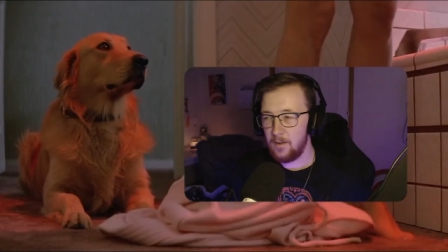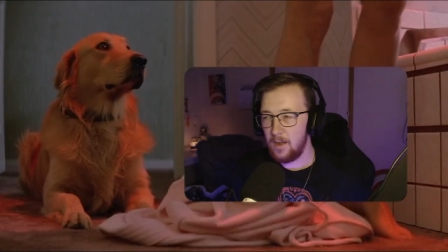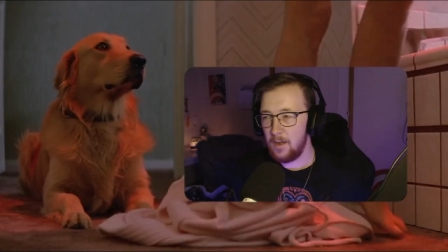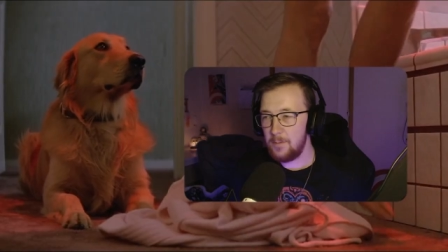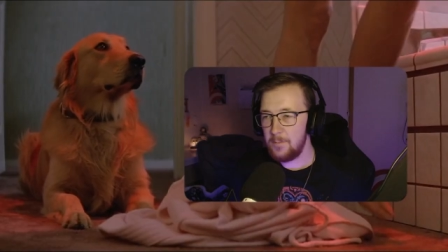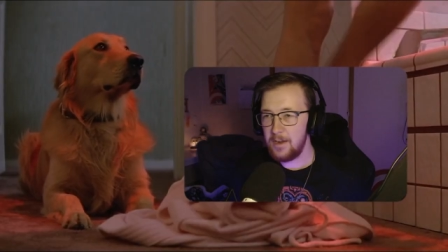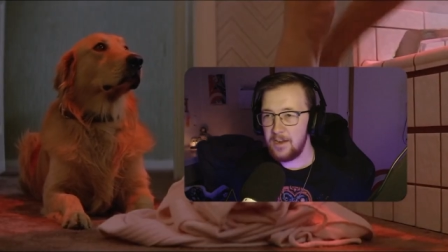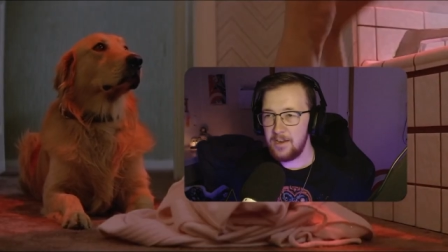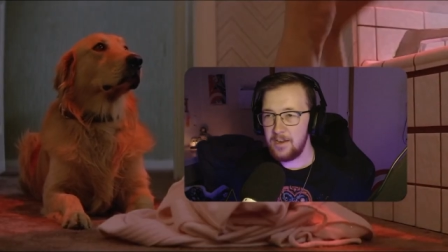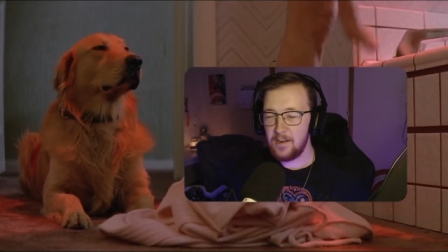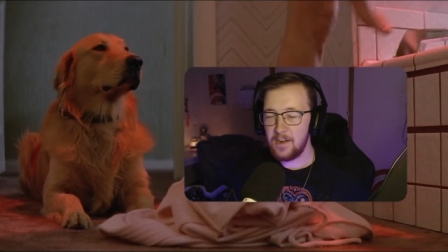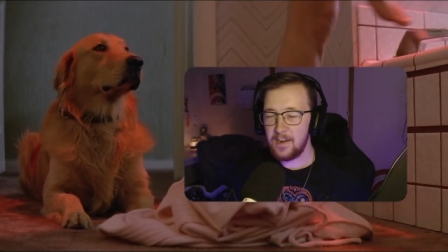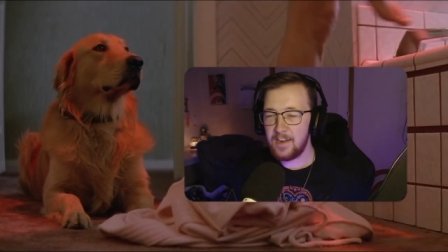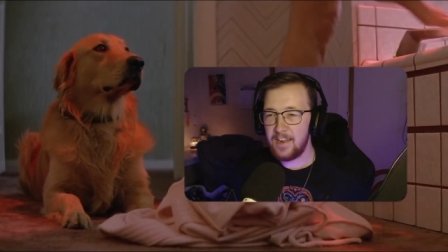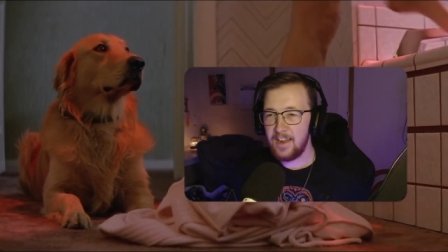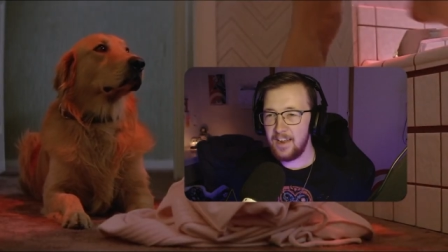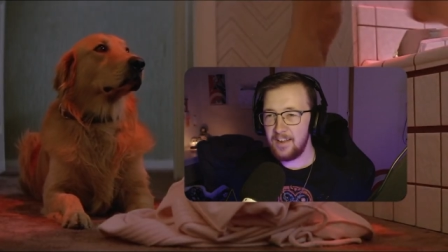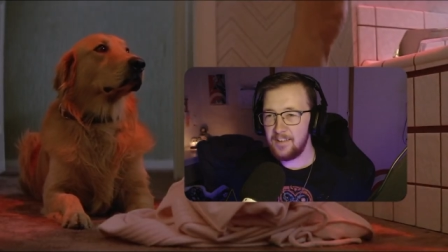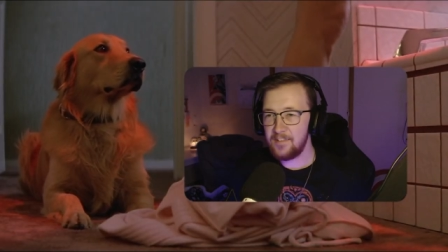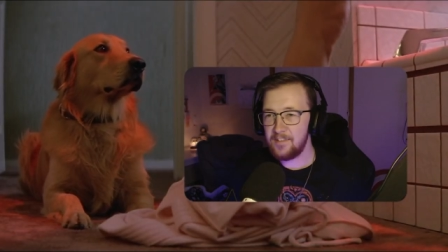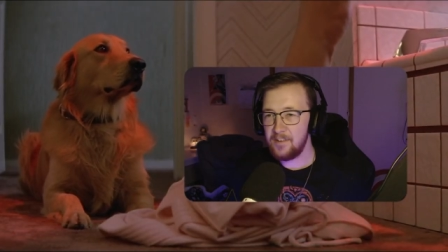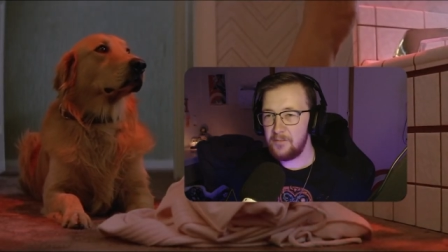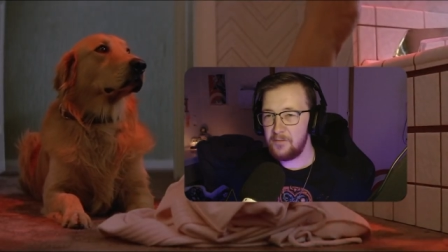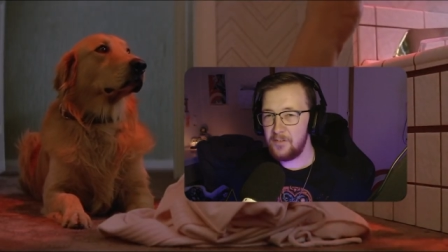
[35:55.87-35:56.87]
I mean, I
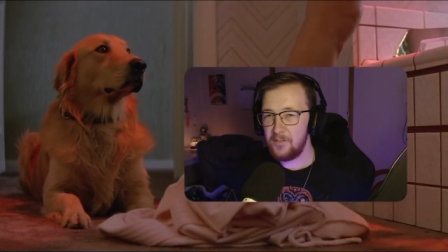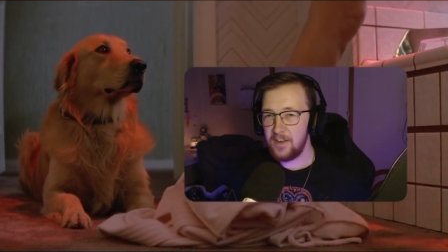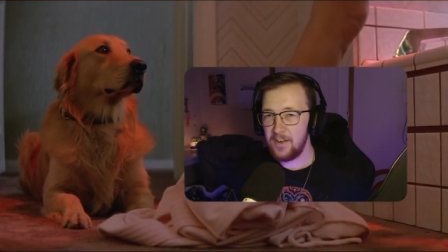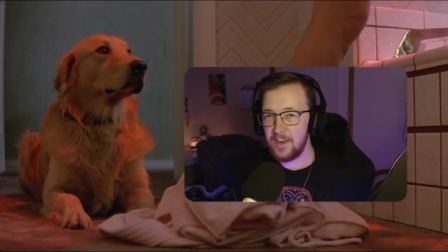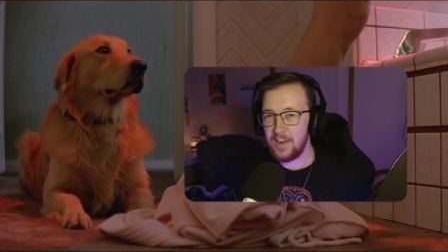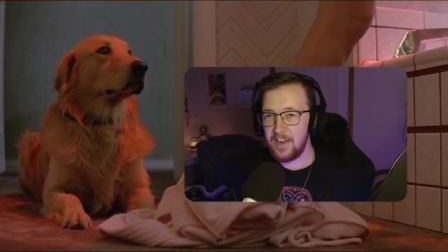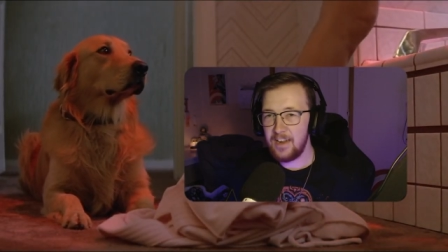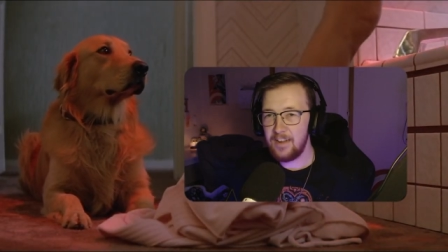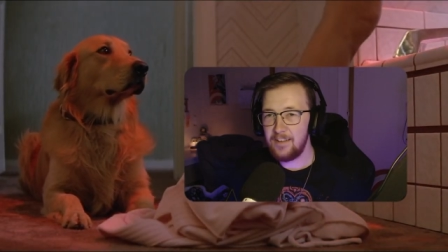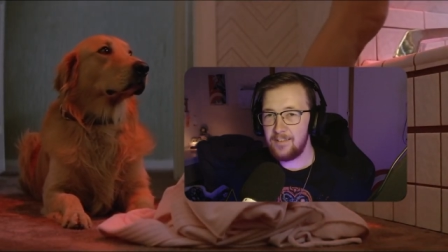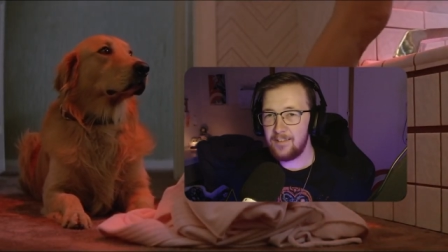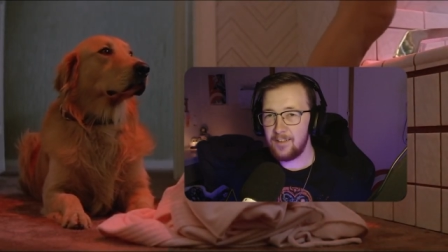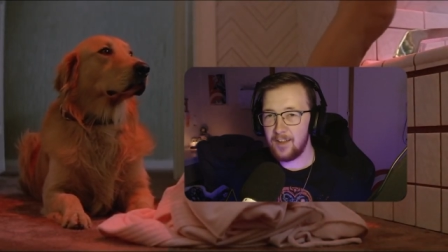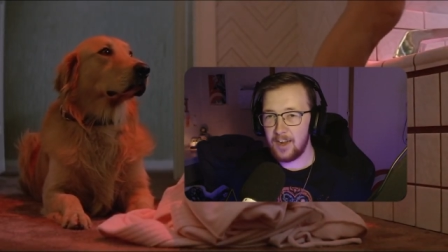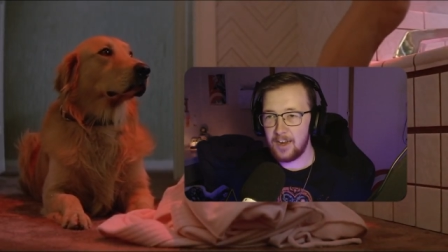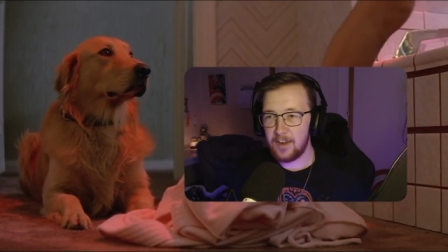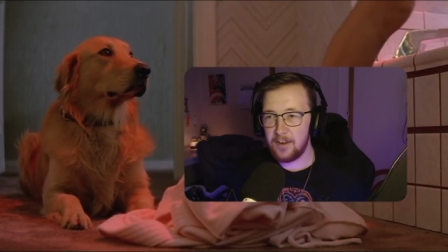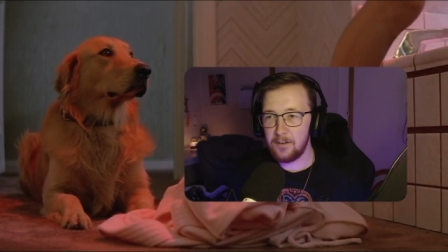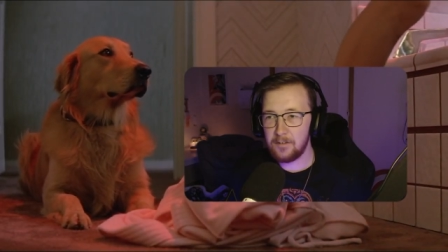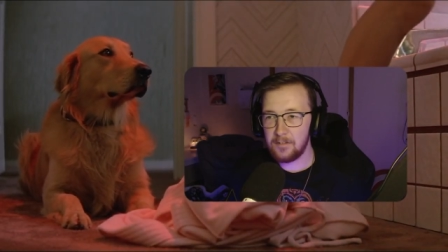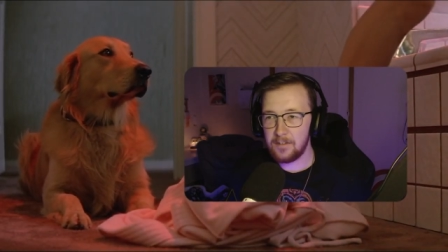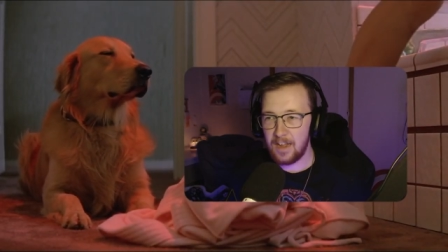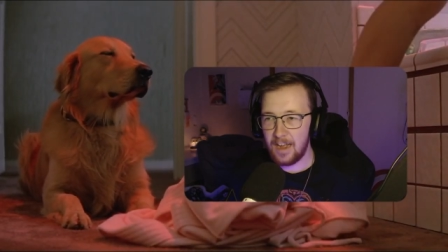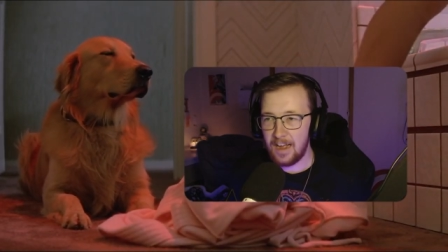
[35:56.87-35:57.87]
guess if it is like
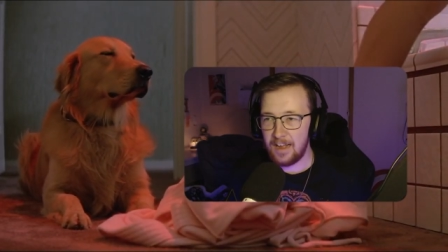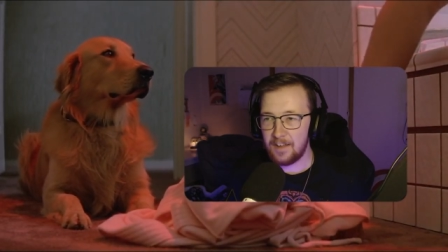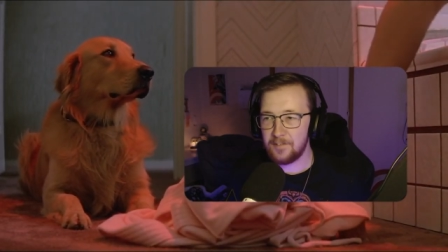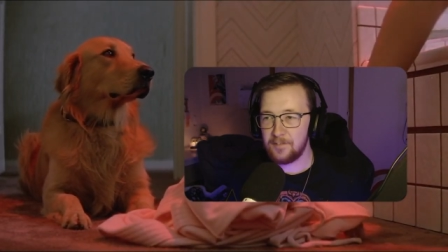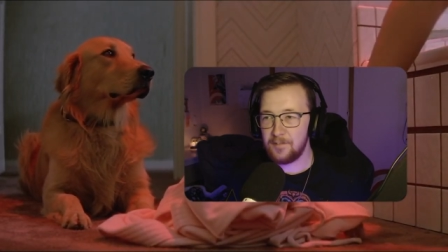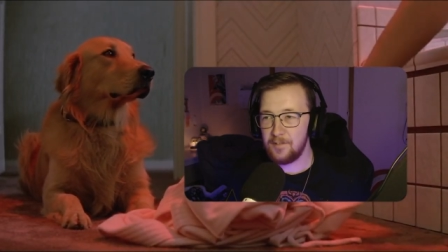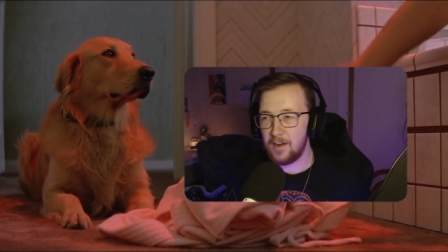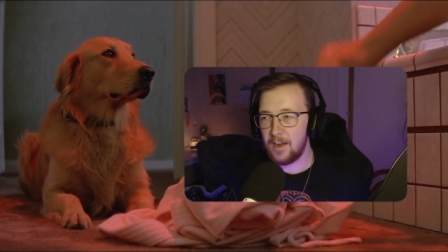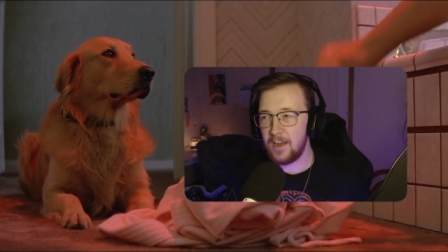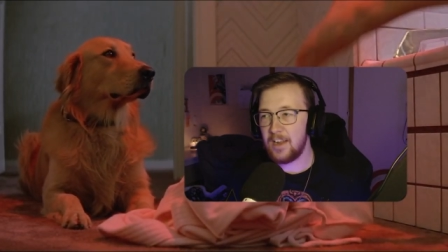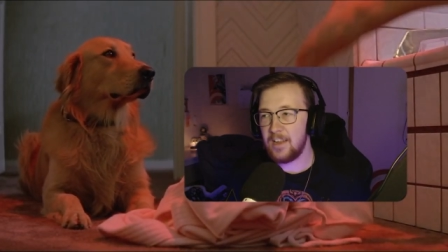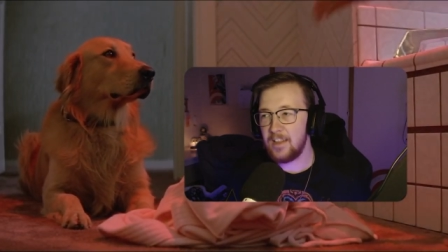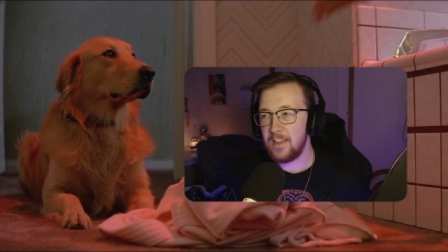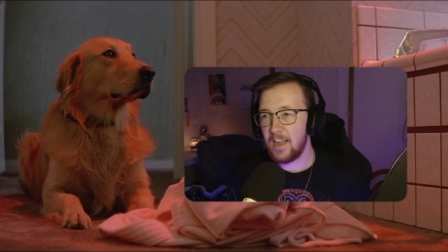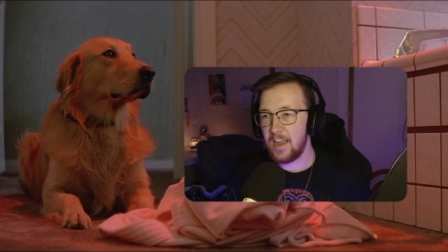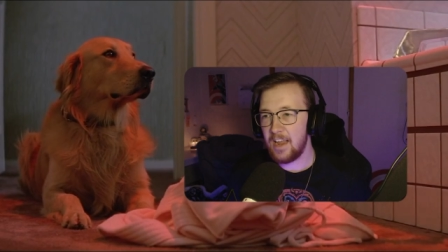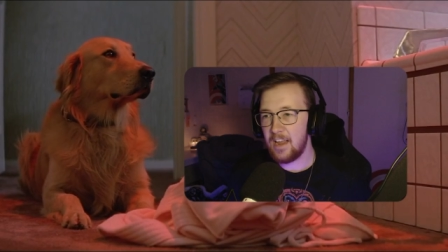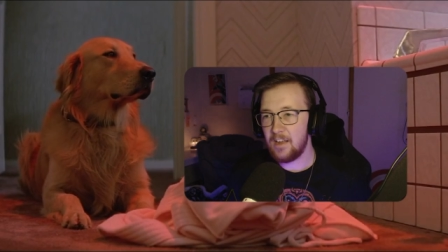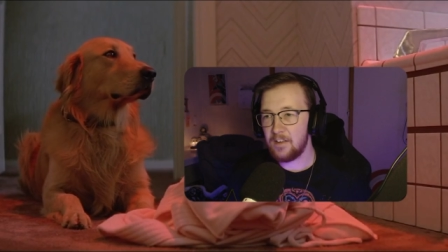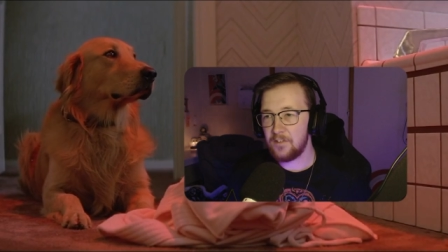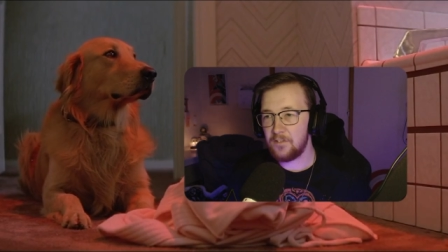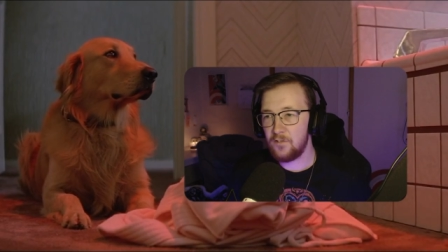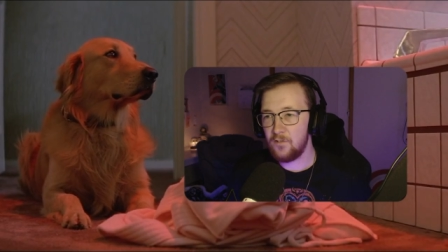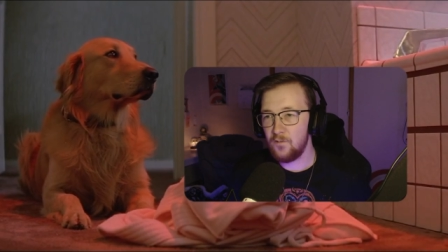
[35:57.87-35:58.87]
your last night in the
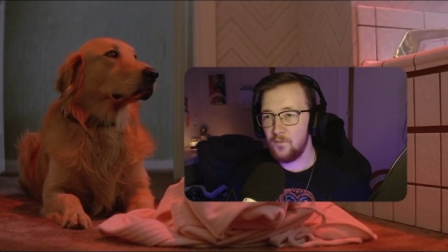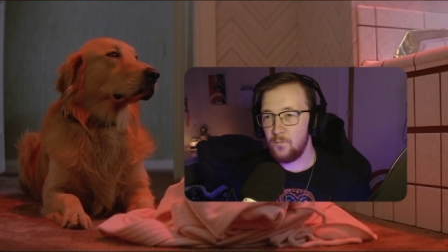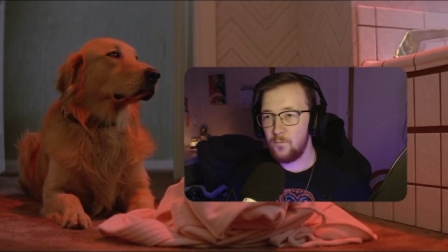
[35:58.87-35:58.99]
house, you